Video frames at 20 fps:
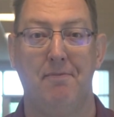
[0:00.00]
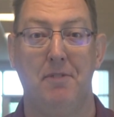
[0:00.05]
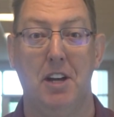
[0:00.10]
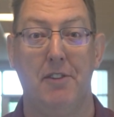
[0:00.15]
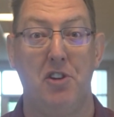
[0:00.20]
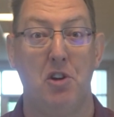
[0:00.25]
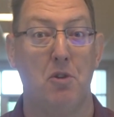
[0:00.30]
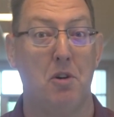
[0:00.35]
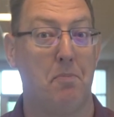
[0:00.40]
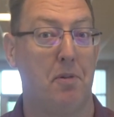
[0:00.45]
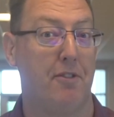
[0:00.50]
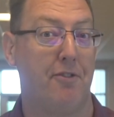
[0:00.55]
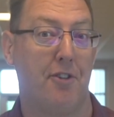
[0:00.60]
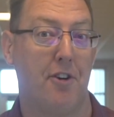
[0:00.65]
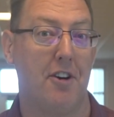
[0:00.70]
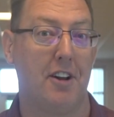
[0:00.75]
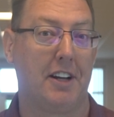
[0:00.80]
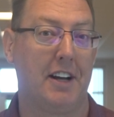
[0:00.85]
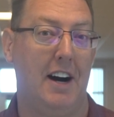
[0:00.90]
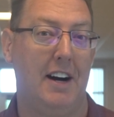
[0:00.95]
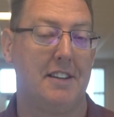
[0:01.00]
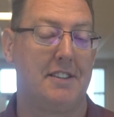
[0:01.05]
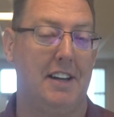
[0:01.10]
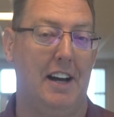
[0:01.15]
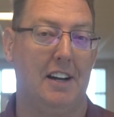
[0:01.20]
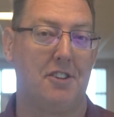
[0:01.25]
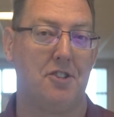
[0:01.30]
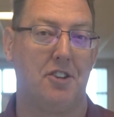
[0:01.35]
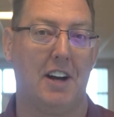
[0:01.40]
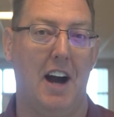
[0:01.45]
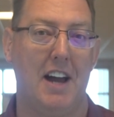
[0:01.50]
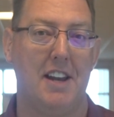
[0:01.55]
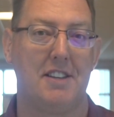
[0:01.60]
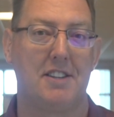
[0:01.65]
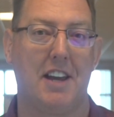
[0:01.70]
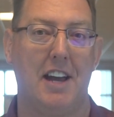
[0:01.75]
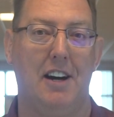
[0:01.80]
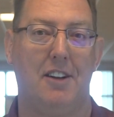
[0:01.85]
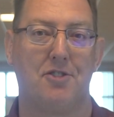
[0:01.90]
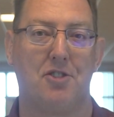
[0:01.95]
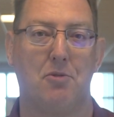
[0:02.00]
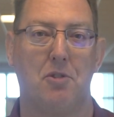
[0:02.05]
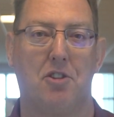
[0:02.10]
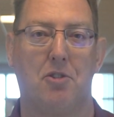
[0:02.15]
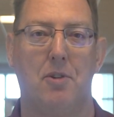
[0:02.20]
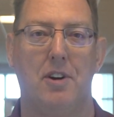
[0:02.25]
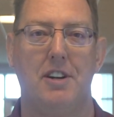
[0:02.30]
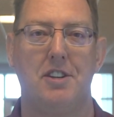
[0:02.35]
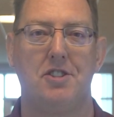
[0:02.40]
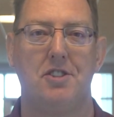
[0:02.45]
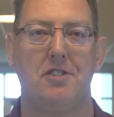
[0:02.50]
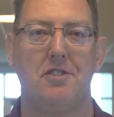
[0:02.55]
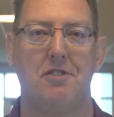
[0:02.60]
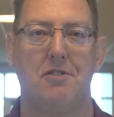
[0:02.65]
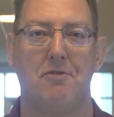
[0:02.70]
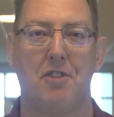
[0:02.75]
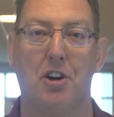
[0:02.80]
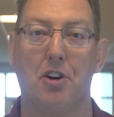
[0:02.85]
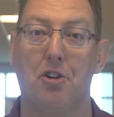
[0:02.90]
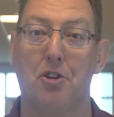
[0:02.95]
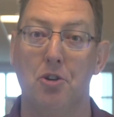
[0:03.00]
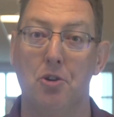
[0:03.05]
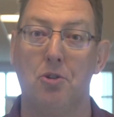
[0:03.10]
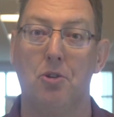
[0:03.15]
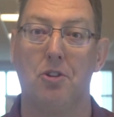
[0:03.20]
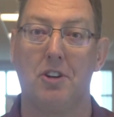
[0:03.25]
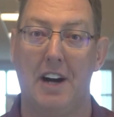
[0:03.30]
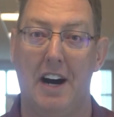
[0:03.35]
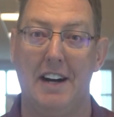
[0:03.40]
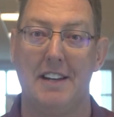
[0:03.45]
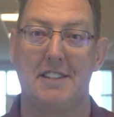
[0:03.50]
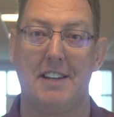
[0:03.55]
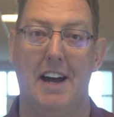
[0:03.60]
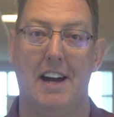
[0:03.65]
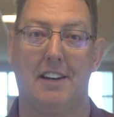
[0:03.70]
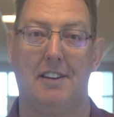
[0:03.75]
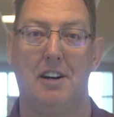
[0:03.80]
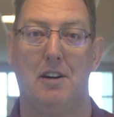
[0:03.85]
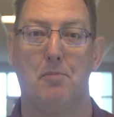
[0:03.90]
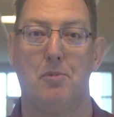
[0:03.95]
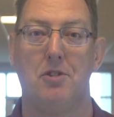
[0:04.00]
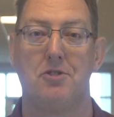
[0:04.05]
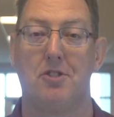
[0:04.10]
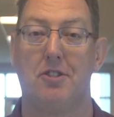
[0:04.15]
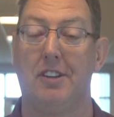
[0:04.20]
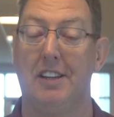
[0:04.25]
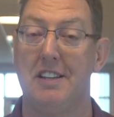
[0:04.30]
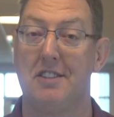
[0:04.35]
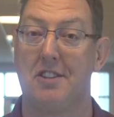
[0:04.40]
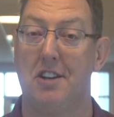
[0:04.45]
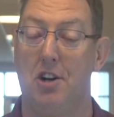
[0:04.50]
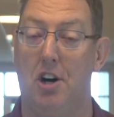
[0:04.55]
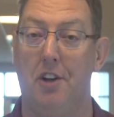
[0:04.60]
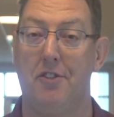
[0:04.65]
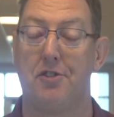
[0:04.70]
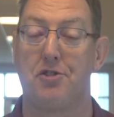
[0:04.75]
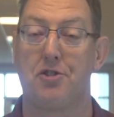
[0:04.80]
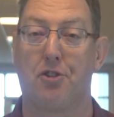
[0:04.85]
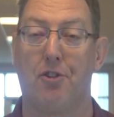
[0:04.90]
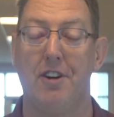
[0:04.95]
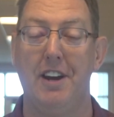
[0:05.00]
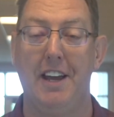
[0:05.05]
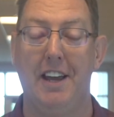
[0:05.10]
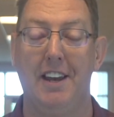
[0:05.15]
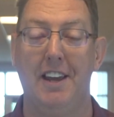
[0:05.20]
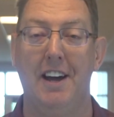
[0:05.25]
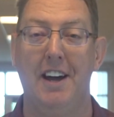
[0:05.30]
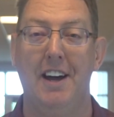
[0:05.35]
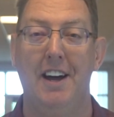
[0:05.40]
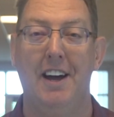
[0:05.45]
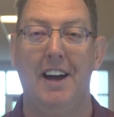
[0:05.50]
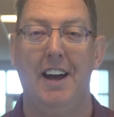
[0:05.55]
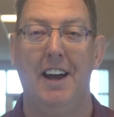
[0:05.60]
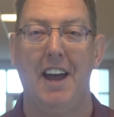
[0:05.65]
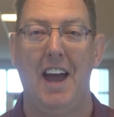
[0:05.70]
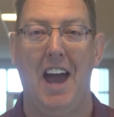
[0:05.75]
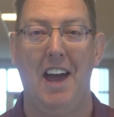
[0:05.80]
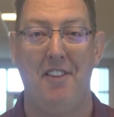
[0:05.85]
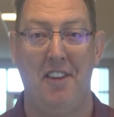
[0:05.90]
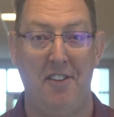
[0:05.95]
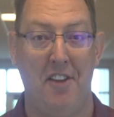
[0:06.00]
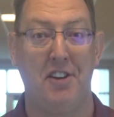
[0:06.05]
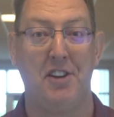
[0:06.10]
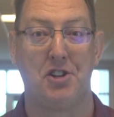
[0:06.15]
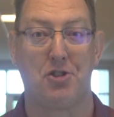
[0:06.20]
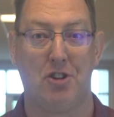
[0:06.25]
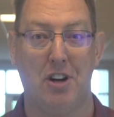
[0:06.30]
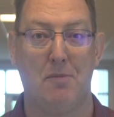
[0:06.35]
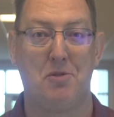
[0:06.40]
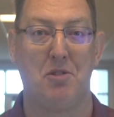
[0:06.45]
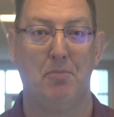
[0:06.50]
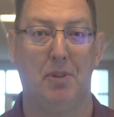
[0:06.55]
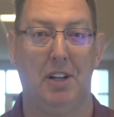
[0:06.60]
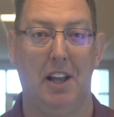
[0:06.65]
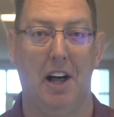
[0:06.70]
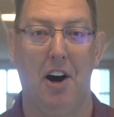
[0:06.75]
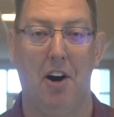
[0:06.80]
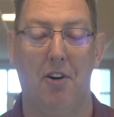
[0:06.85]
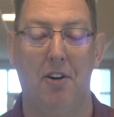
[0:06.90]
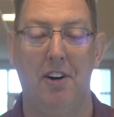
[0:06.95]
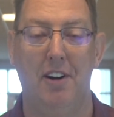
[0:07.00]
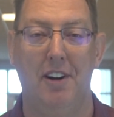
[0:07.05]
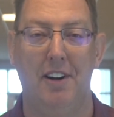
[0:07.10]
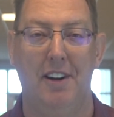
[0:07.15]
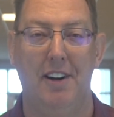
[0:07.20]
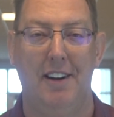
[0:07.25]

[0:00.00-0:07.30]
If you would prefer to contact your guidance counselor with questions, their Google contact numbers are listed on the screen and in the description below.